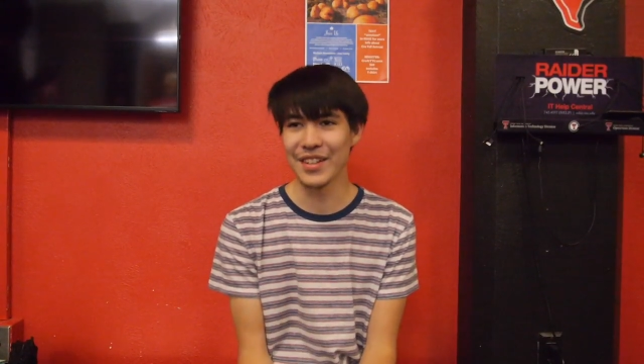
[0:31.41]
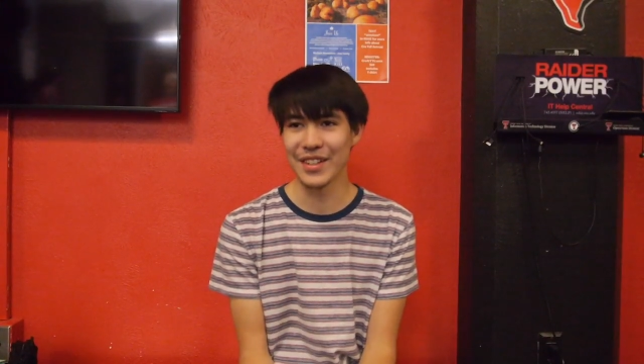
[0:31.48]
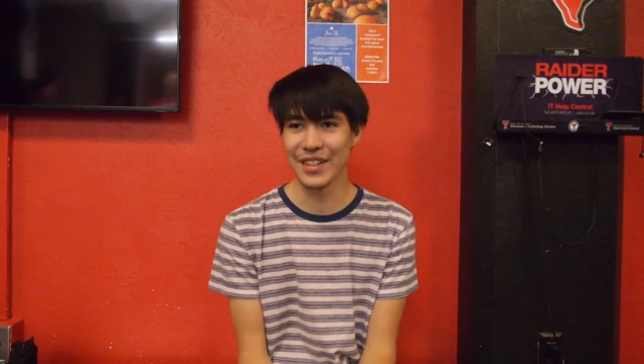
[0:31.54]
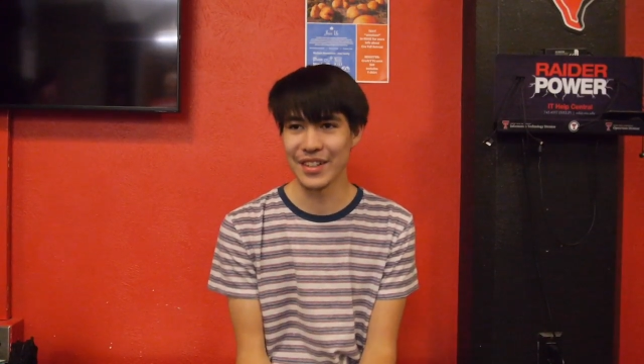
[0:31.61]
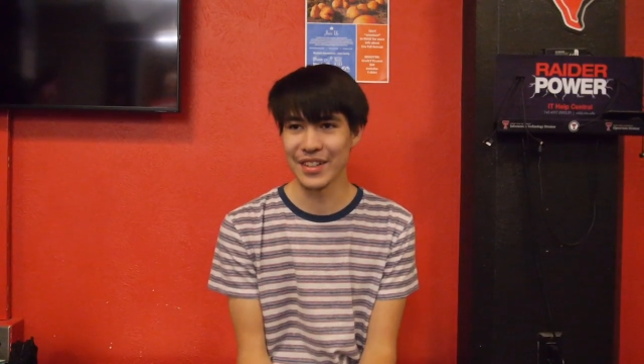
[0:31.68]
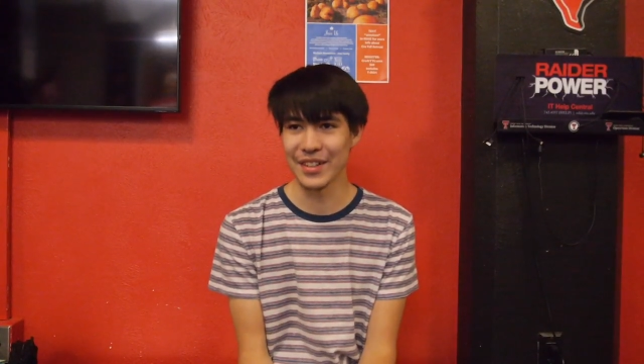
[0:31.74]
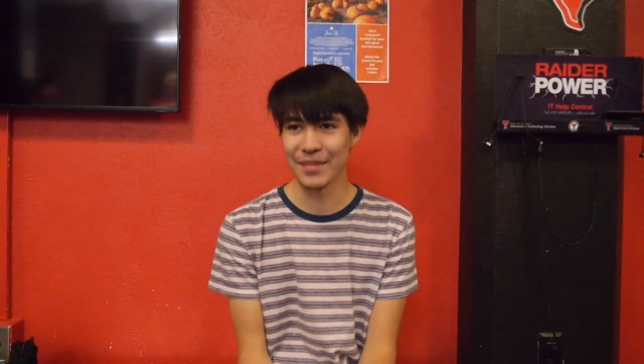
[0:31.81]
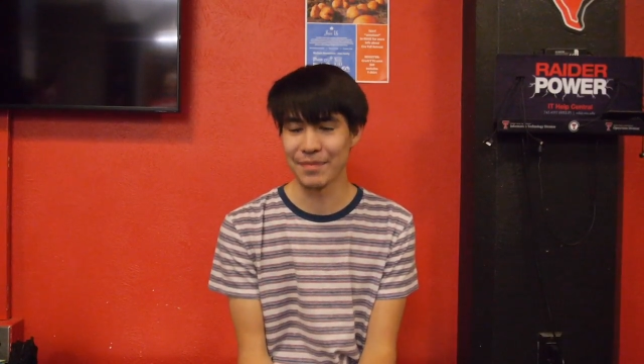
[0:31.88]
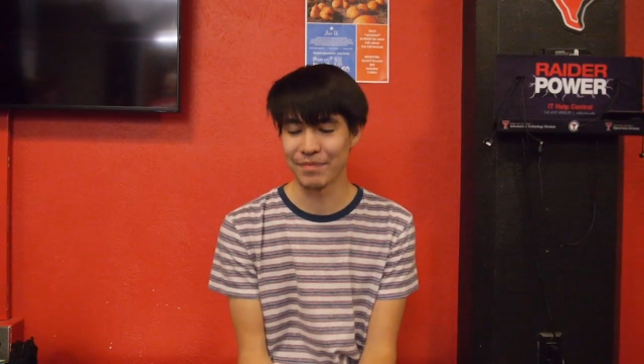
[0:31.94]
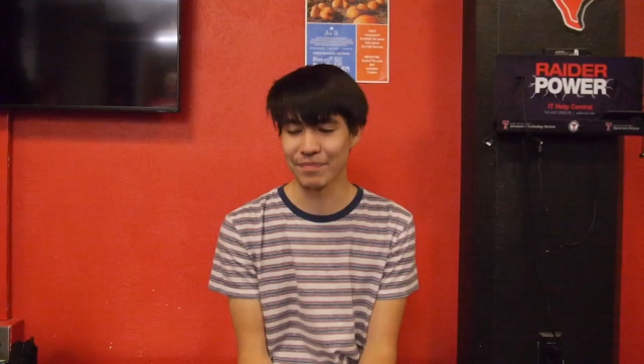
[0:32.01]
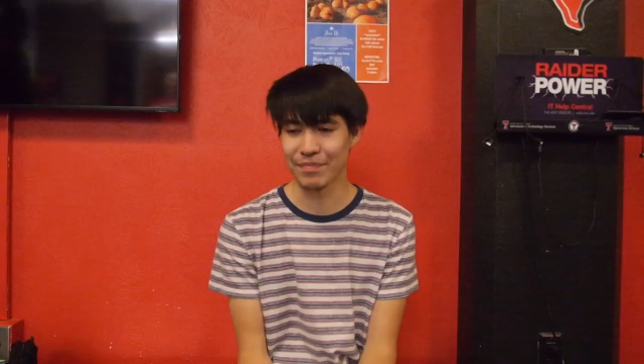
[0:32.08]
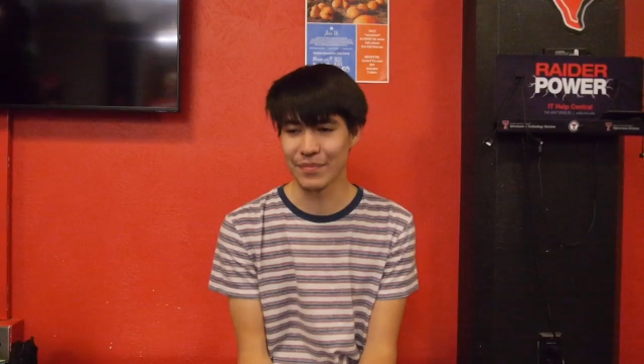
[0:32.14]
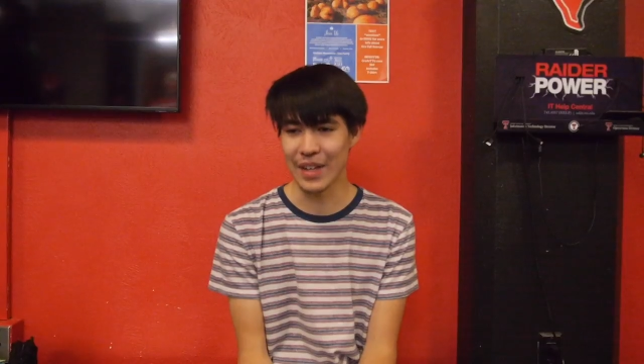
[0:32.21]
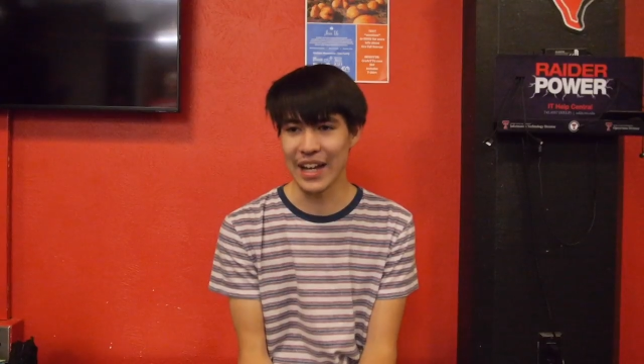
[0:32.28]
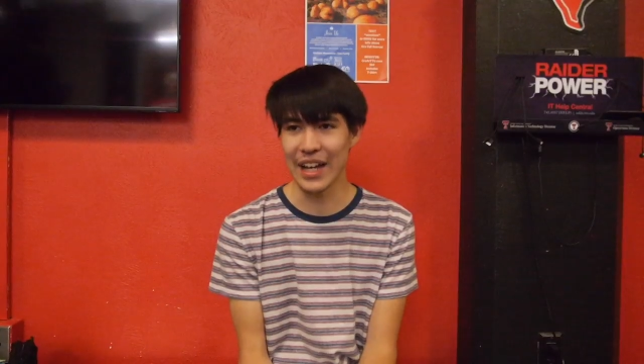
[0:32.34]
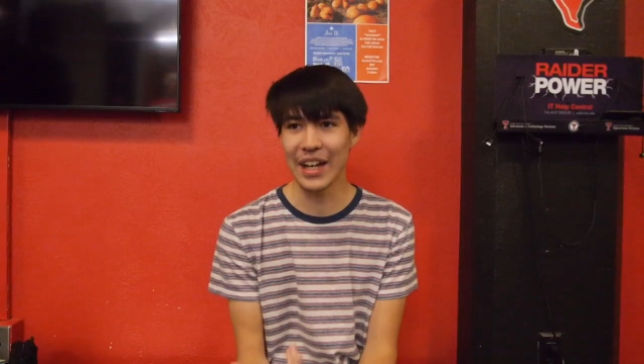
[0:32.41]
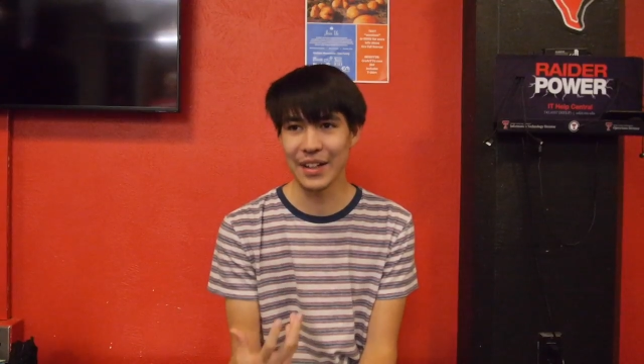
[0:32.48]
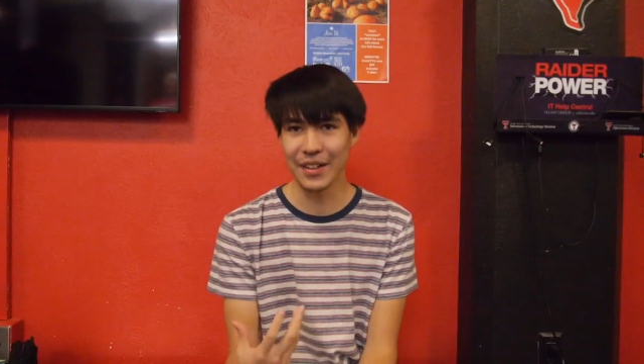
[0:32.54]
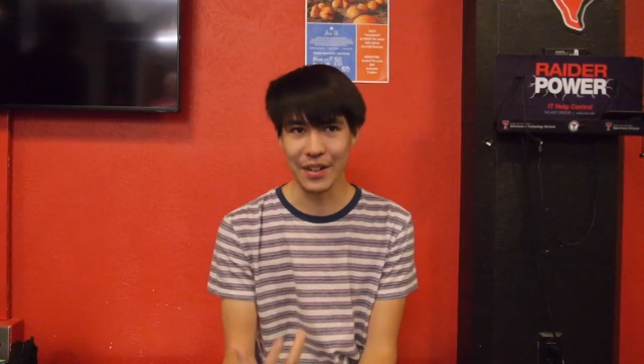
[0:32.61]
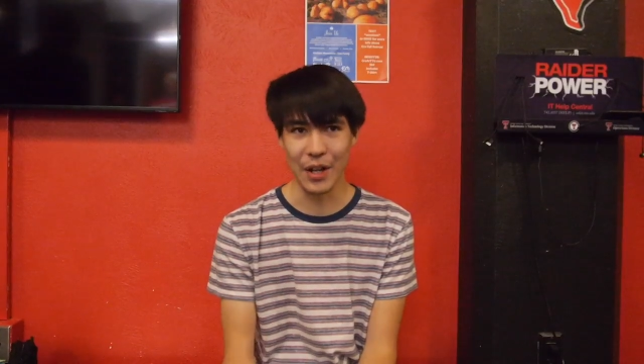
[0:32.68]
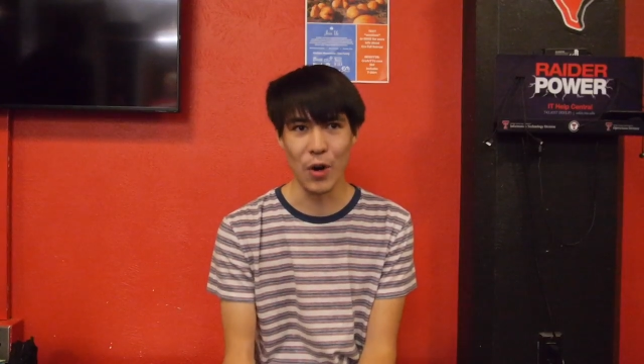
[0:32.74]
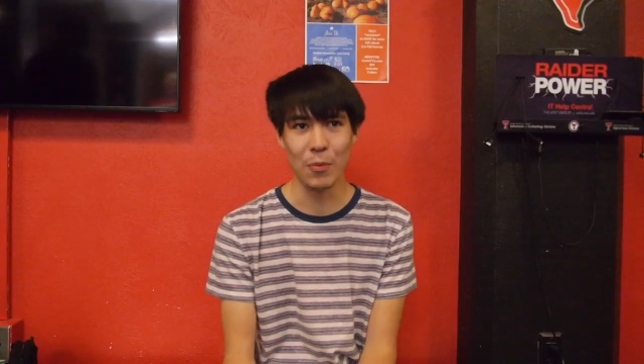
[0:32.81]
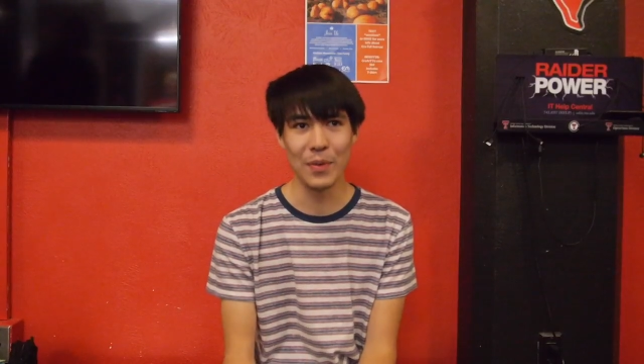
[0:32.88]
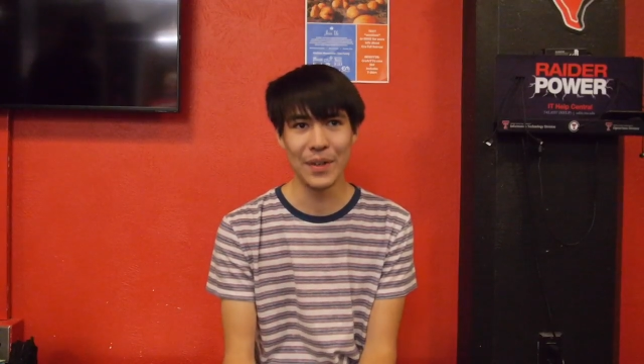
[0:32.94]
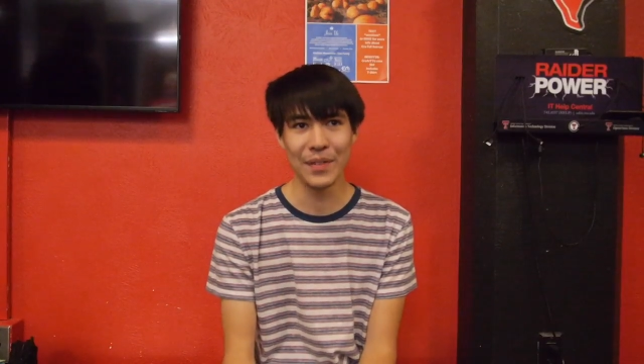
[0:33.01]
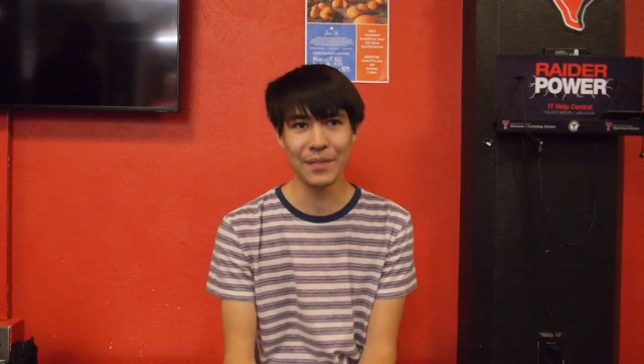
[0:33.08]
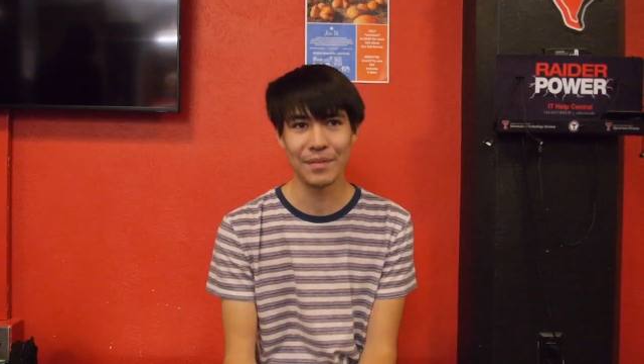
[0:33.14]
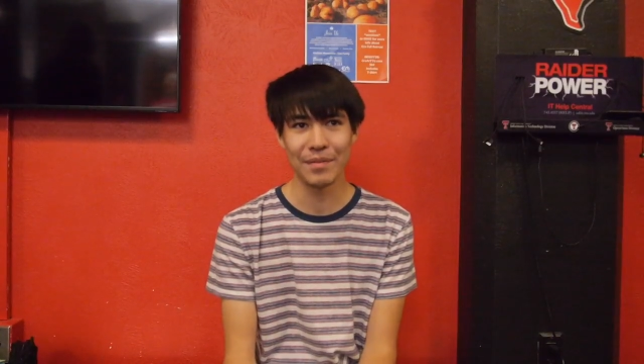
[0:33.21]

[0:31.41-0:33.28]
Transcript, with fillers: uh, um, I got an omen,